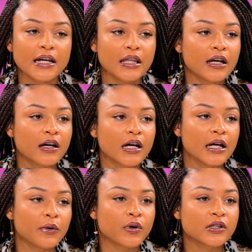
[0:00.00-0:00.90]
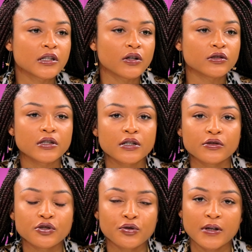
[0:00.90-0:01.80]
I think it wasn't
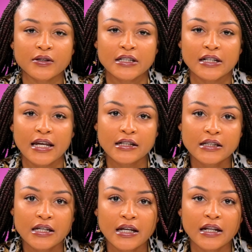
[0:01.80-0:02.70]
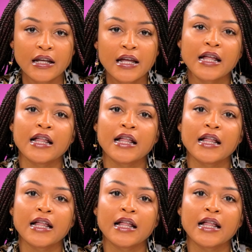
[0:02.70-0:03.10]
until 2018